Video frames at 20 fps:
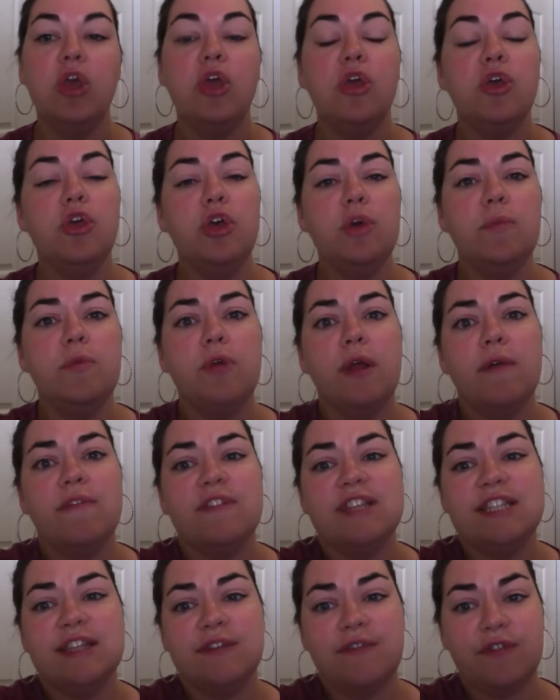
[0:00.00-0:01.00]

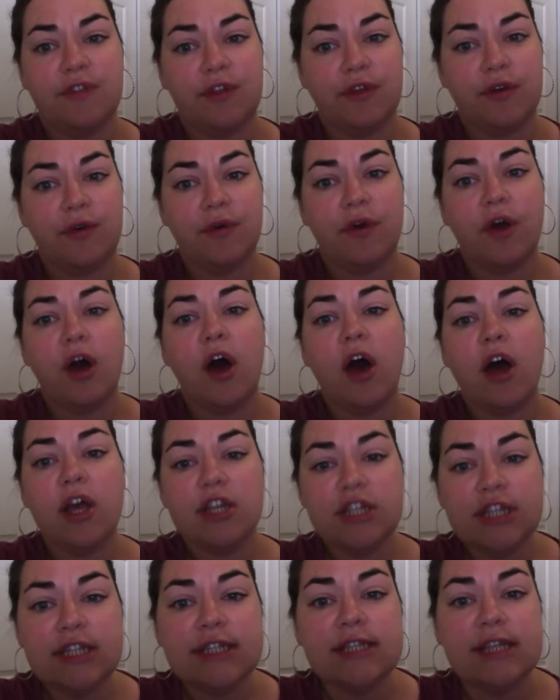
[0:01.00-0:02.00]
Kumaravadivulu
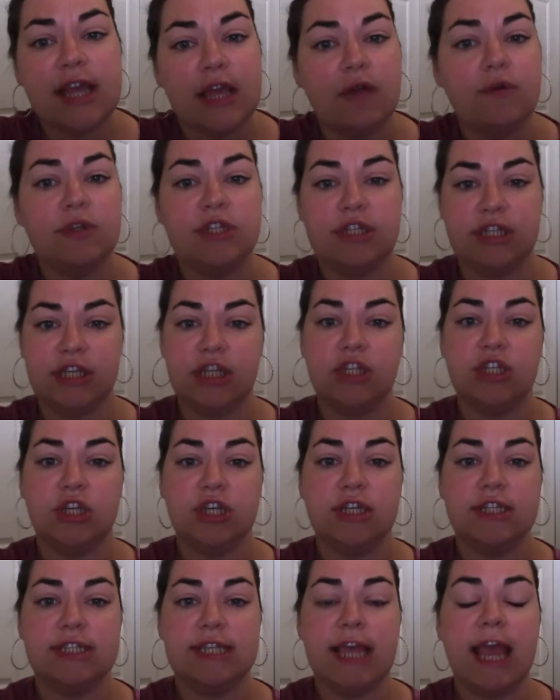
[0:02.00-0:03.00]
cautions language
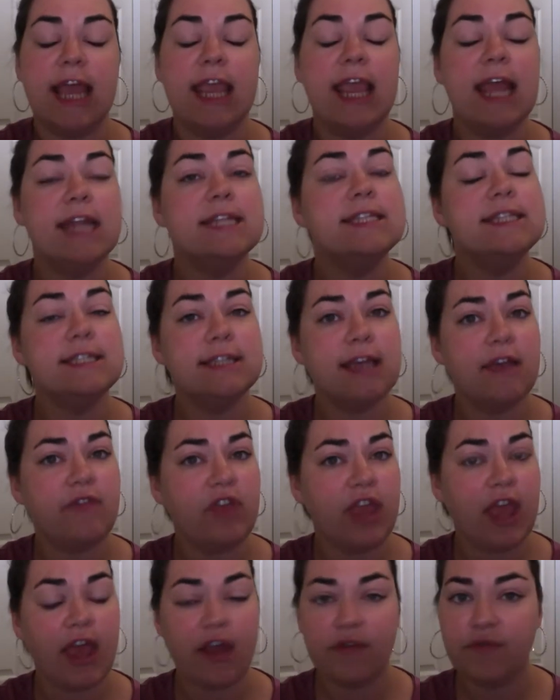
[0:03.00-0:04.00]
teachers against
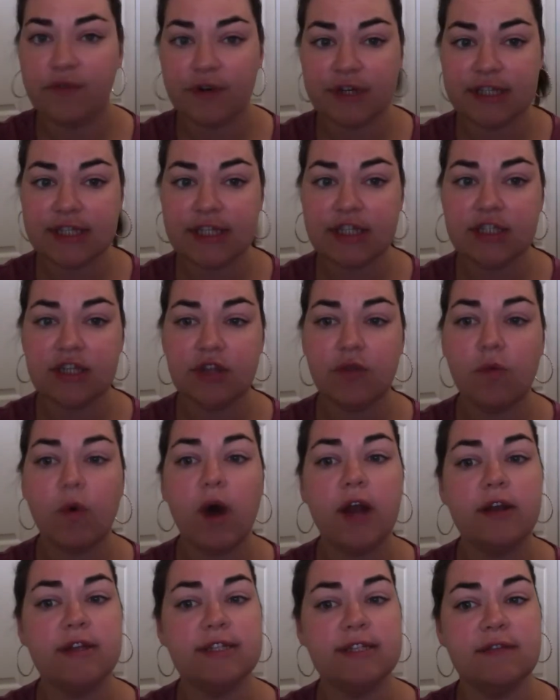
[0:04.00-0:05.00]
diving headfirst into the
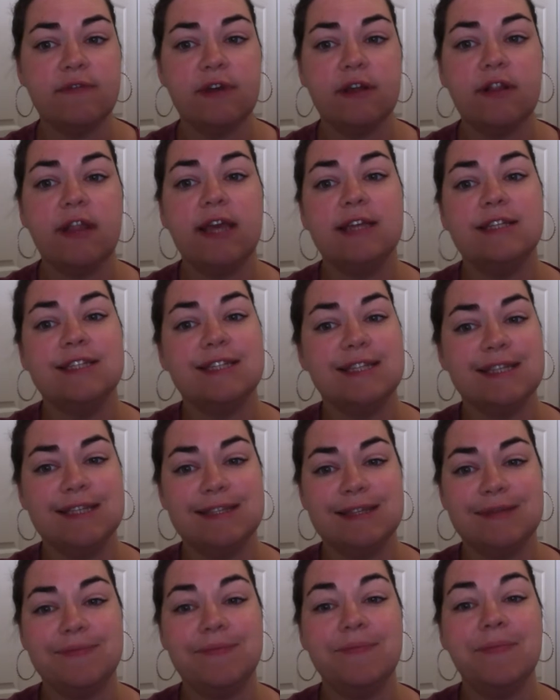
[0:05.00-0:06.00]
waters of
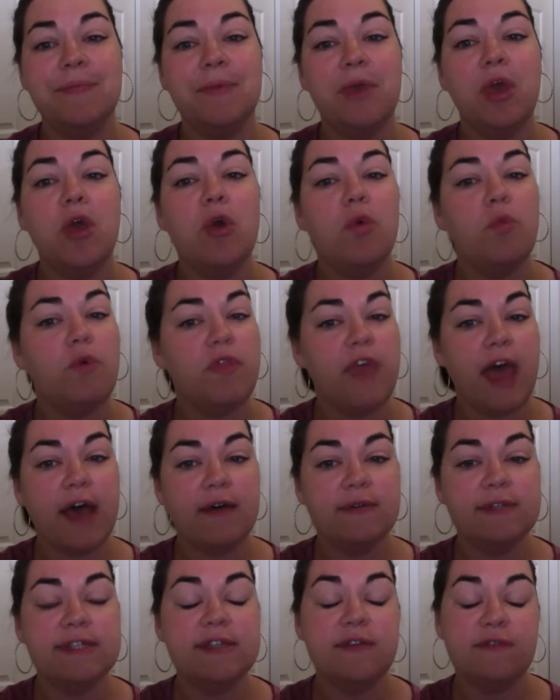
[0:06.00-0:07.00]
eclecticism
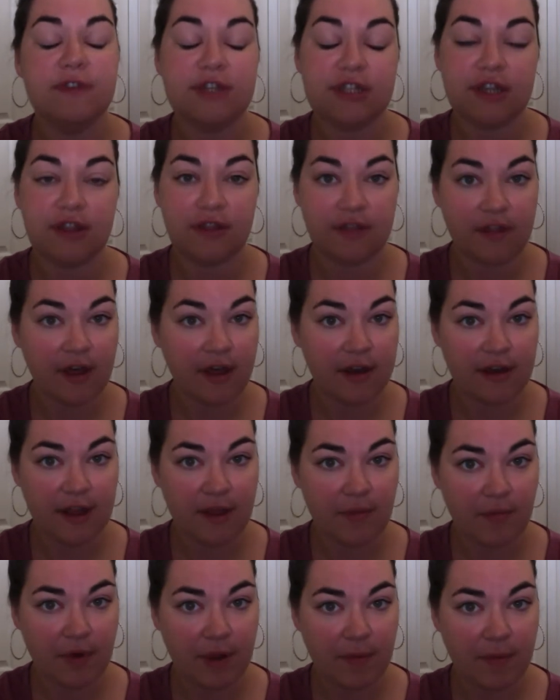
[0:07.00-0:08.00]
without sufficient thought
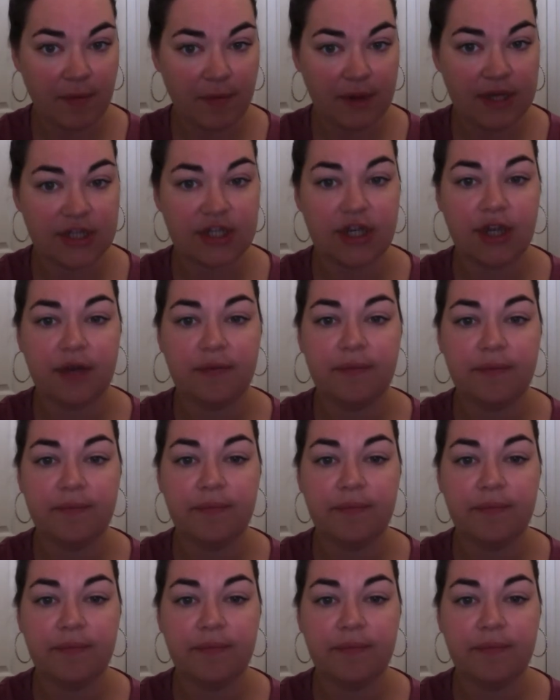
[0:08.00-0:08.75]
and preparation.